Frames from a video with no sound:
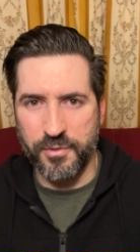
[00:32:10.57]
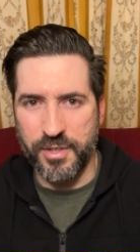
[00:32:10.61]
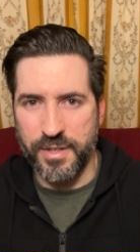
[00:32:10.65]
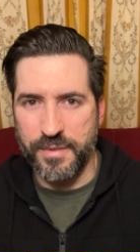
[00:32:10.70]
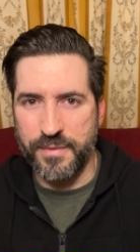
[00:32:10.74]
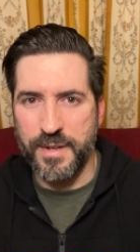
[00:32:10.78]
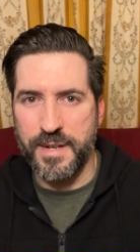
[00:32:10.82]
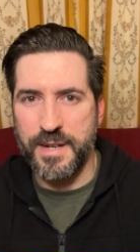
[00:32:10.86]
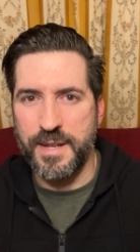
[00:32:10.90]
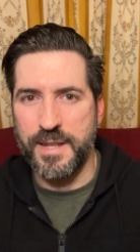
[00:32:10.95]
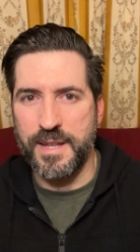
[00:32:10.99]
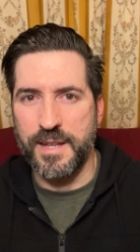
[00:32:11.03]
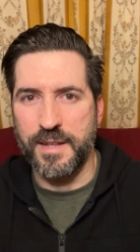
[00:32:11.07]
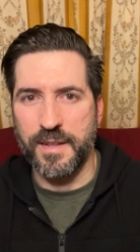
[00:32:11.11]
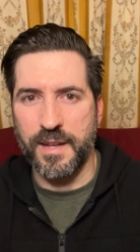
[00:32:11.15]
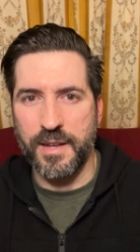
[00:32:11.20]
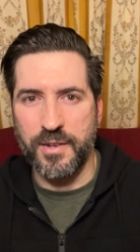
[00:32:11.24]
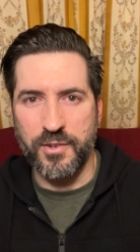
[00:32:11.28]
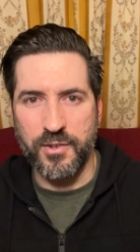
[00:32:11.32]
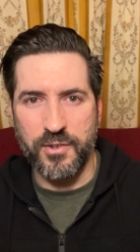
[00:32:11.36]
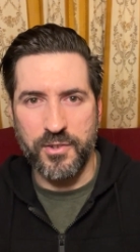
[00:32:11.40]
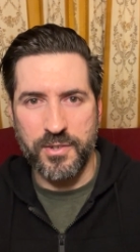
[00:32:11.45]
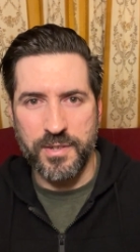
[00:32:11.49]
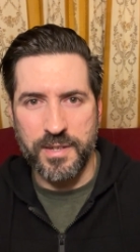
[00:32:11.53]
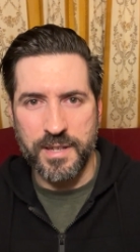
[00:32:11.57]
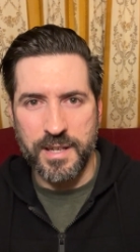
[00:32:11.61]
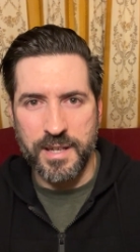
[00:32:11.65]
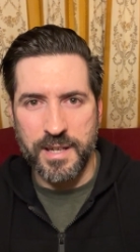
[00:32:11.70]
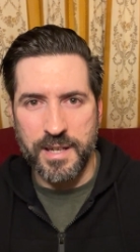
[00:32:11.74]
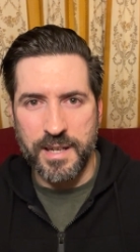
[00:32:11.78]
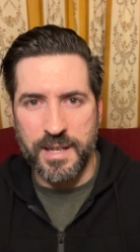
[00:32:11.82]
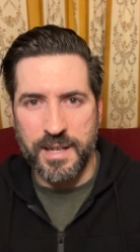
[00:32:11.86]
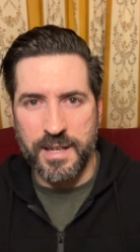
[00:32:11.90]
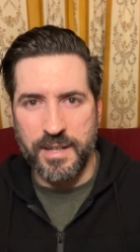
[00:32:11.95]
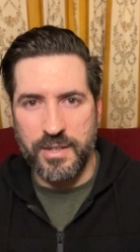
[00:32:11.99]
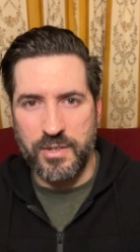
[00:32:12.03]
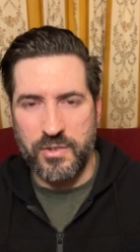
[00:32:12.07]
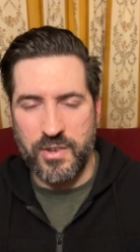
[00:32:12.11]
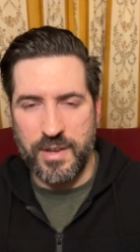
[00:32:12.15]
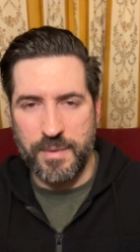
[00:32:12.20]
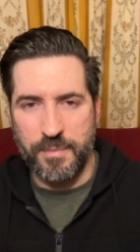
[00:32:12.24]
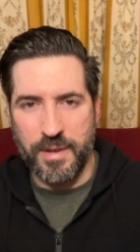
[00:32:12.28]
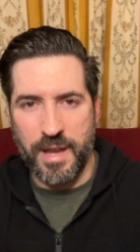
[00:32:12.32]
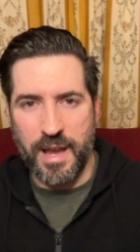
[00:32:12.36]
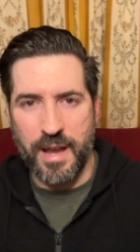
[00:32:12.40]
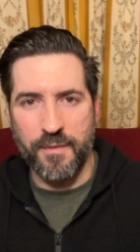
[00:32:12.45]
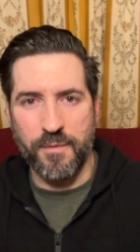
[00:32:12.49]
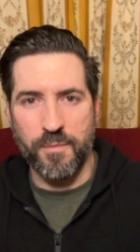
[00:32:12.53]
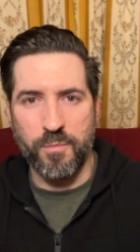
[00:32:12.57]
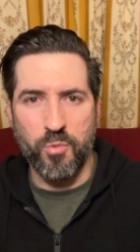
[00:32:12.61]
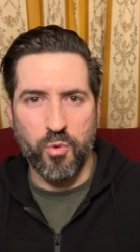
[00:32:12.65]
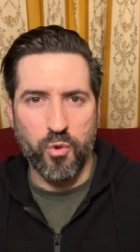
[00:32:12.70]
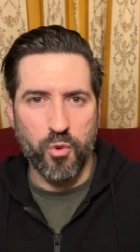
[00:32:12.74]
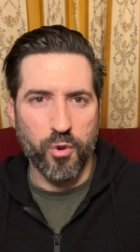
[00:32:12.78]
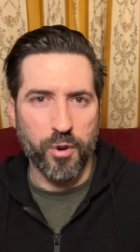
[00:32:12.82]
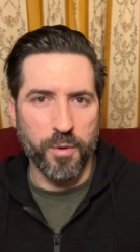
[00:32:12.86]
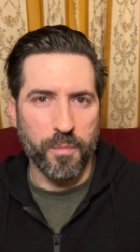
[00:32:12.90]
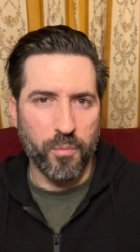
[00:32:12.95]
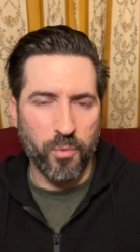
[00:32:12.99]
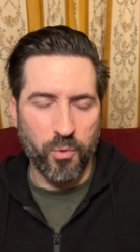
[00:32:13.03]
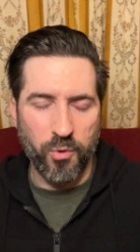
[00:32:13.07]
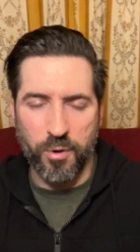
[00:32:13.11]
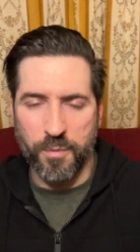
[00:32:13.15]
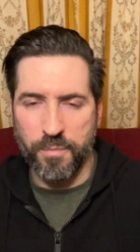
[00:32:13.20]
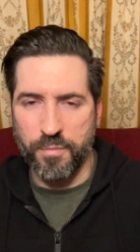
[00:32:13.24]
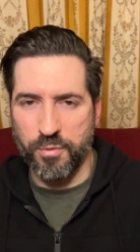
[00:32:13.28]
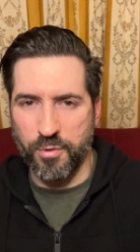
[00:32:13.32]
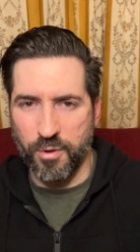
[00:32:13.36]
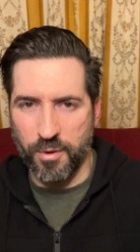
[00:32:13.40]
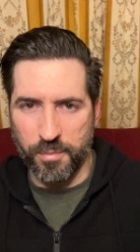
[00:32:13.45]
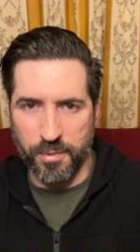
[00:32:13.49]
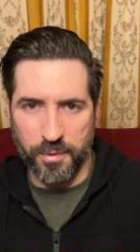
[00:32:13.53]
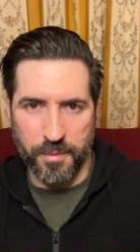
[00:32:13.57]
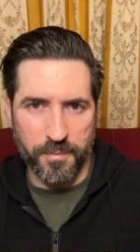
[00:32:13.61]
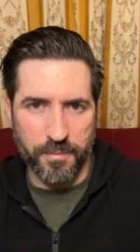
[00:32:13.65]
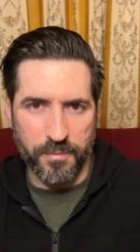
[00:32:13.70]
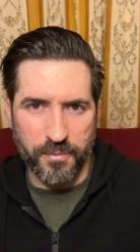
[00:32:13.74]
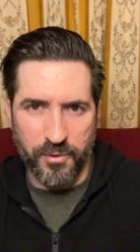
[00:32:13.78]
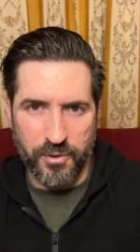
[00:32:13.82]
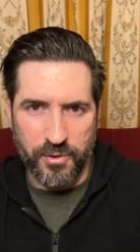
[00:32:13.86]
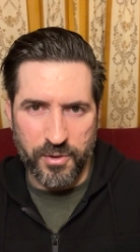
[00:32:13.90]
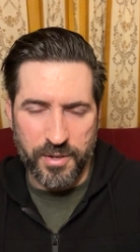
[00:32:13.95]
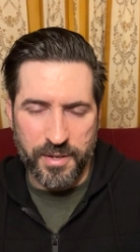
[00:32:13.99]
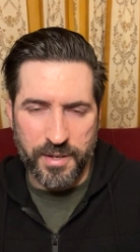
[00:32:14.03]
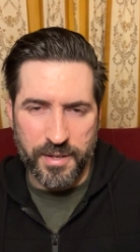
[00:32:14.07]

If anything, they just seem to have more and more problems